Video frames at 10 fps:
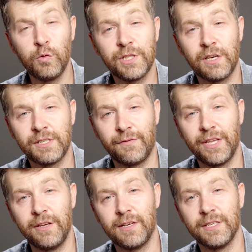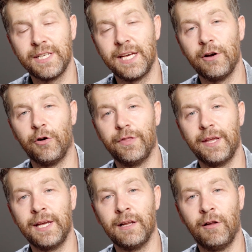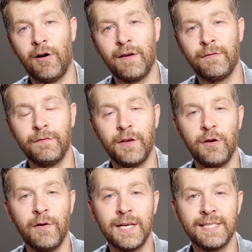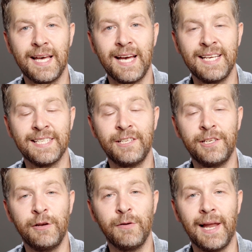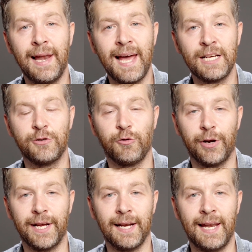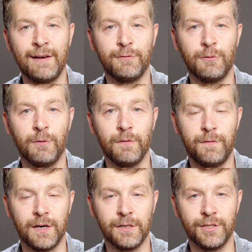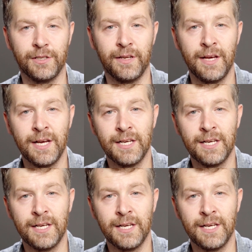Also, something that you can see on the live view is there is a new electronic level function.